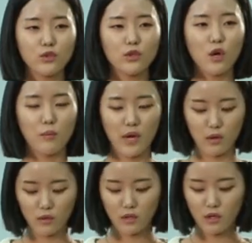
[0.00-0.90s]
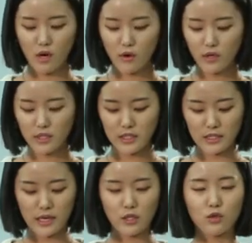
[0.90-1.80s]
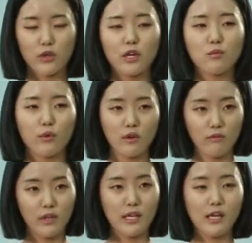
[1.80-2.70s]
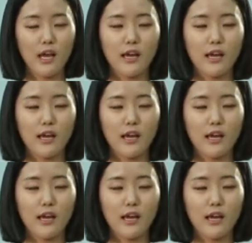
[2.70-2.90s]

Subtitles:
you about the current design trend briefly